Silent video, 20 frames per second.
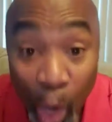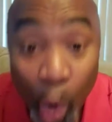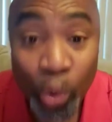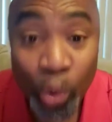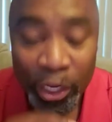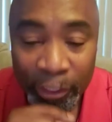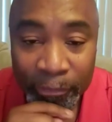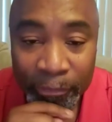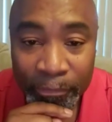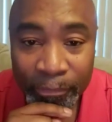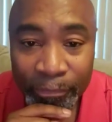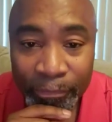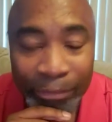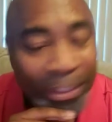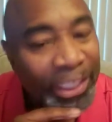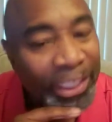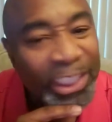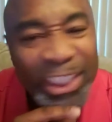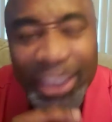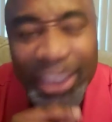But not only
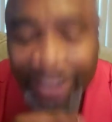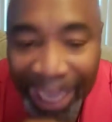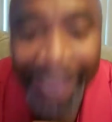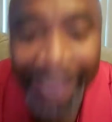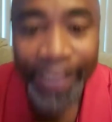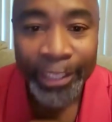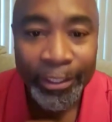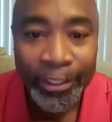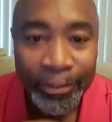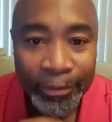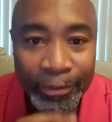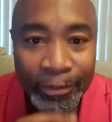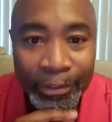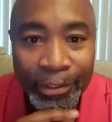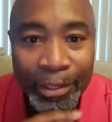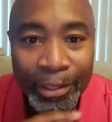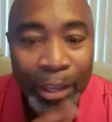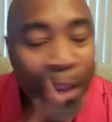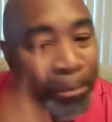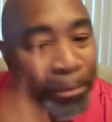that, is that a
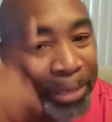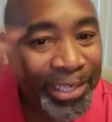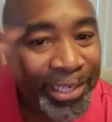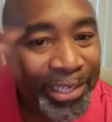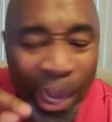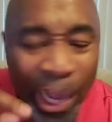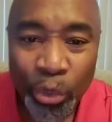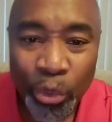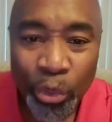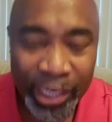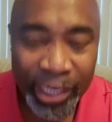notable miracle?